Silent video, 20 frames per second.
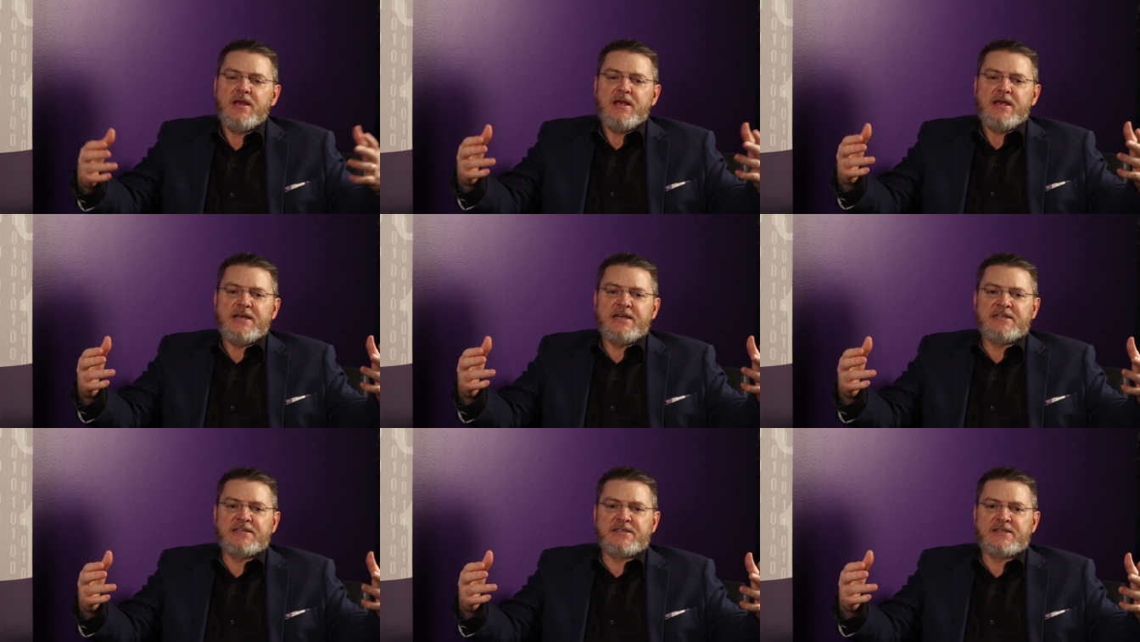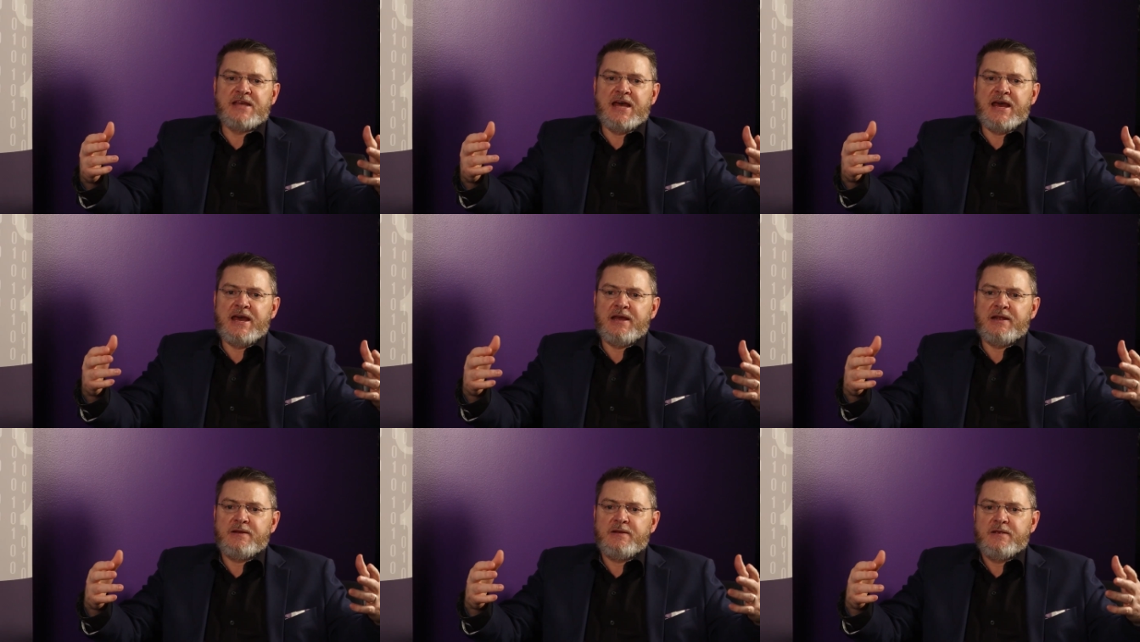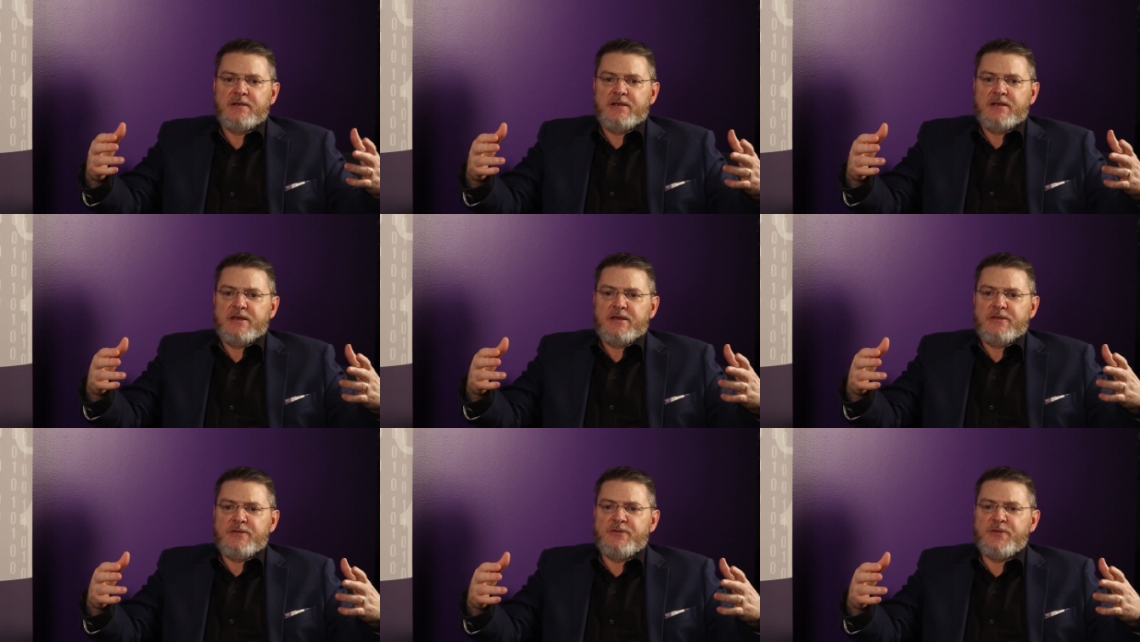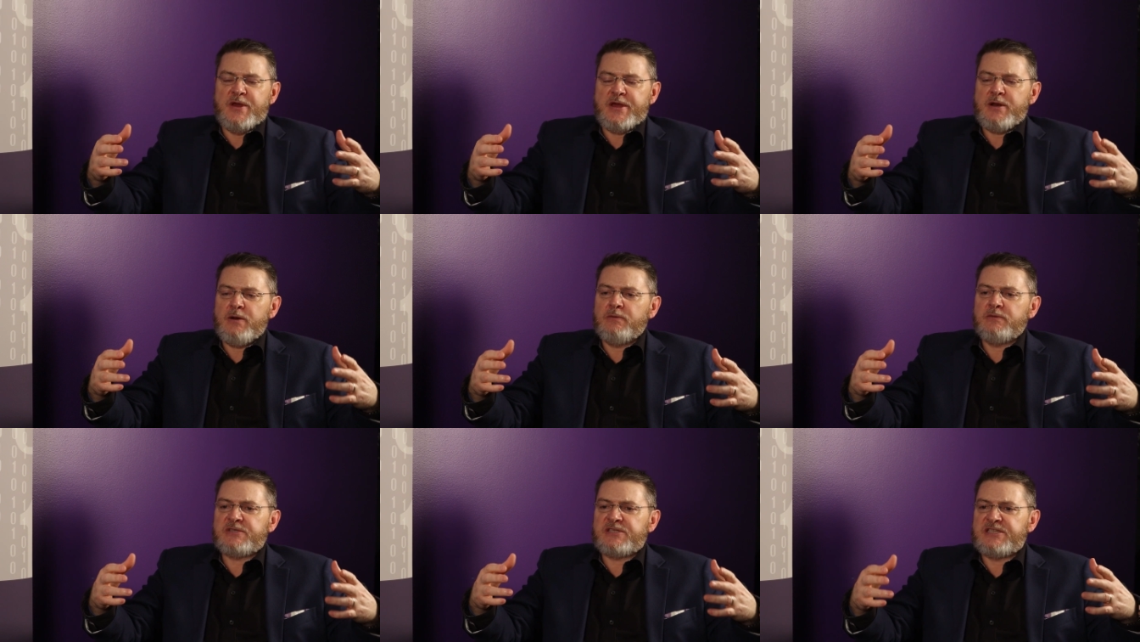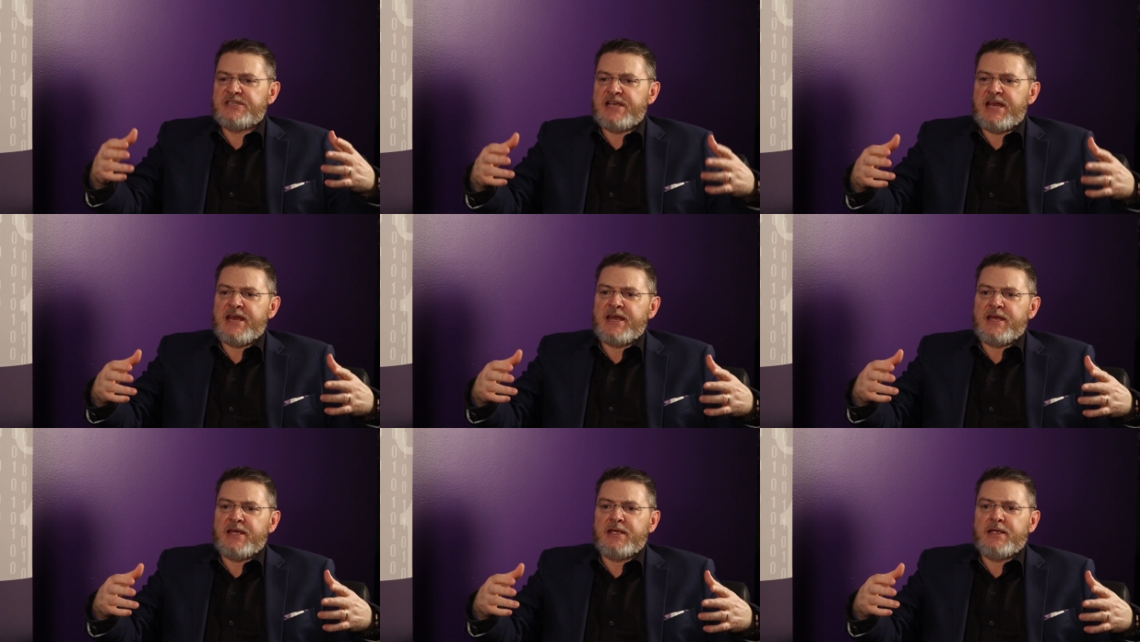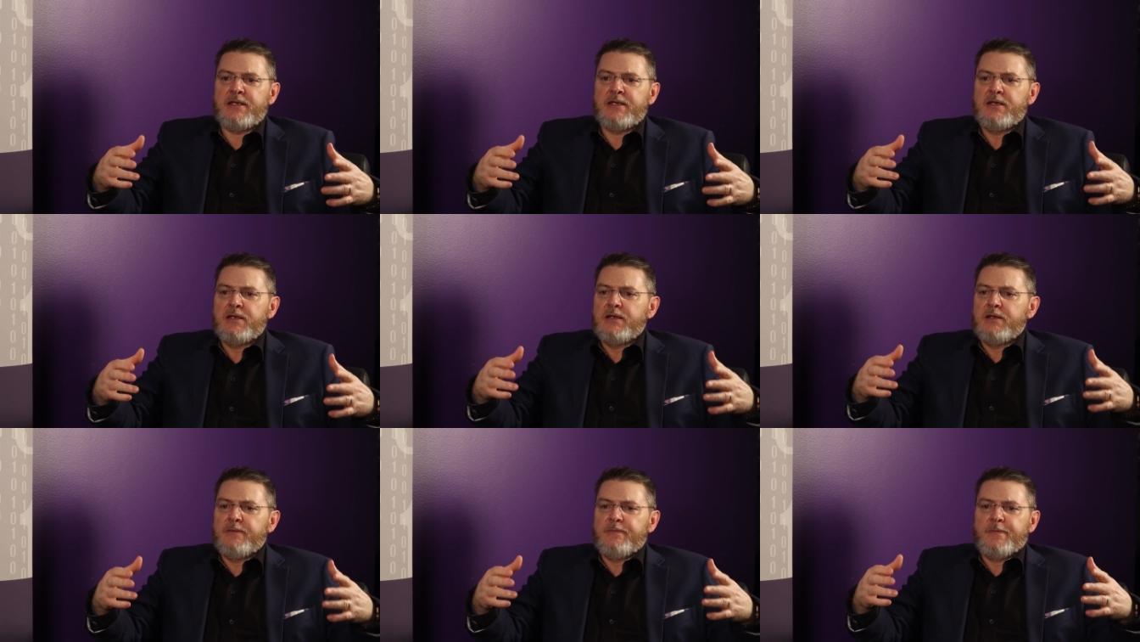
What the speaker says: is that they don't say